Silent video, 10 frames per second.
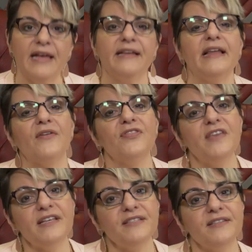Now,
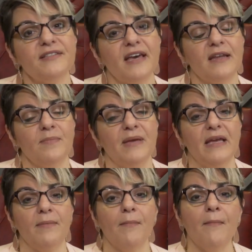this is going to
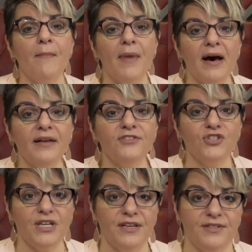be much
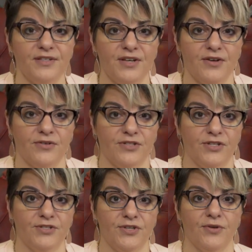easier to
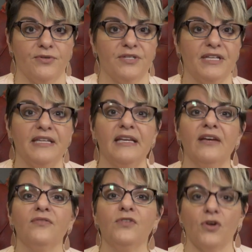do, to
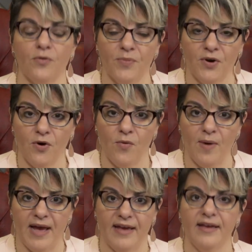give your book
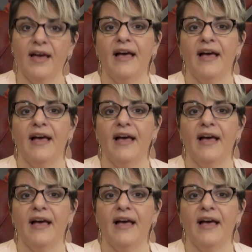away,